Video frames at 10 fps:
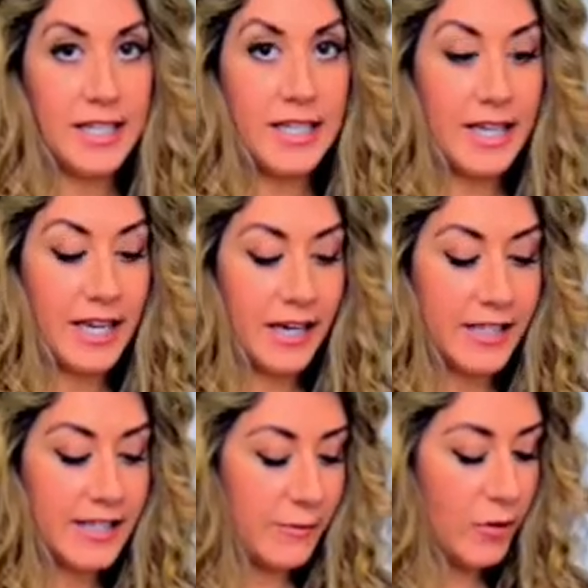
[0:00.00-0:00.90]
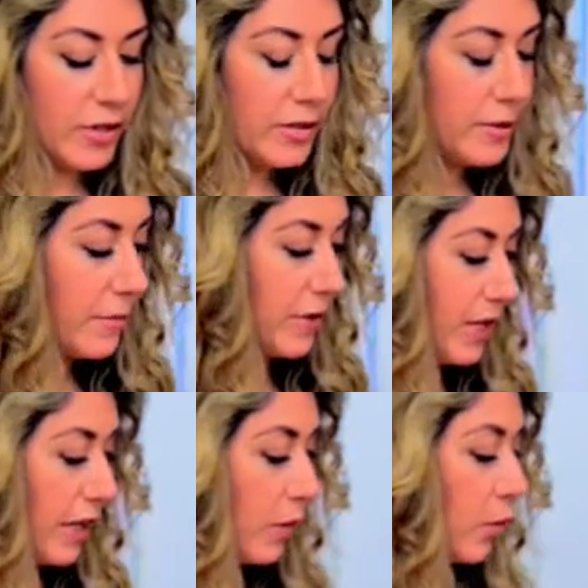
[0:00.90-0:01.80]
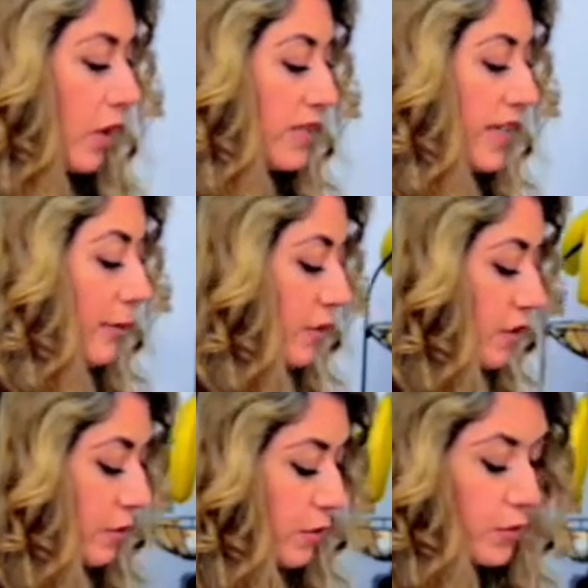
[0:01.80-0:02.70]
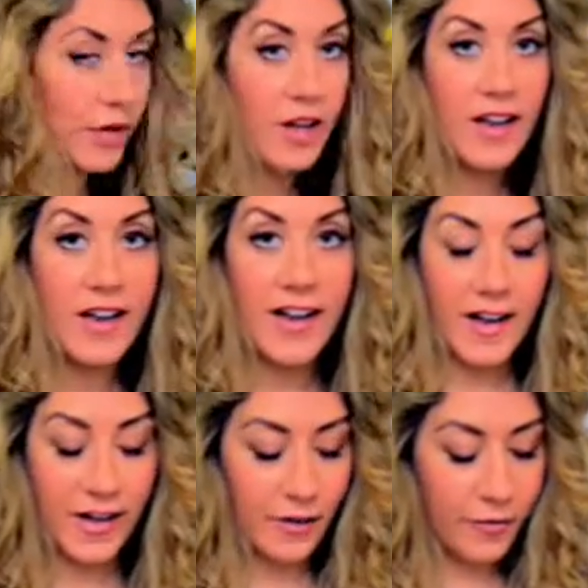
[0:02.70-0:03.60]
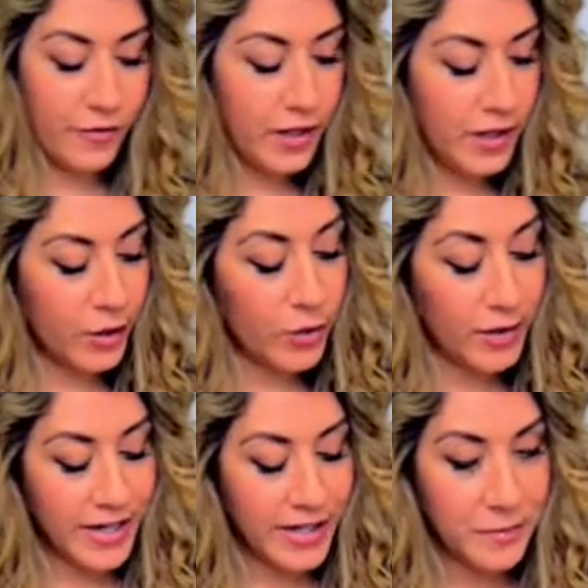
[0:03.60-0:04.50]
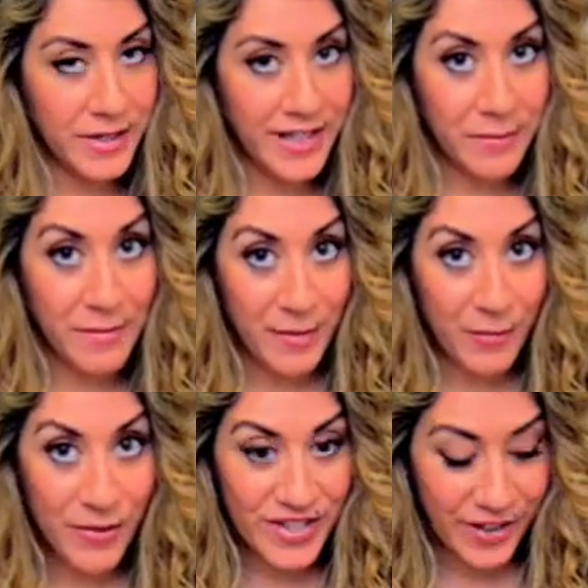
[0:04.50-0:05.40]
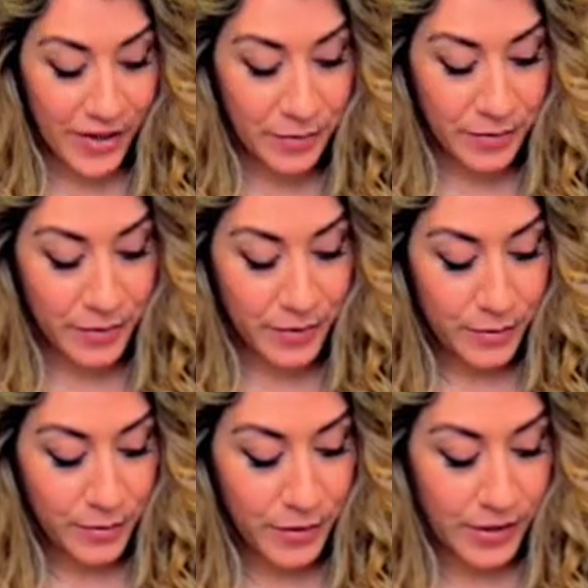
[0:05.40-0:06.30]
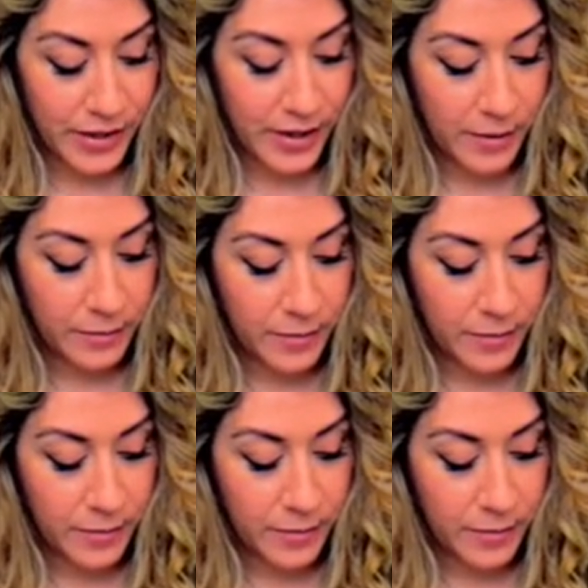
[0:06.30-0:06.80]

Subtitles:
Next, I'm going to be putting 1 tablespoon of grade B maple syrup per cup.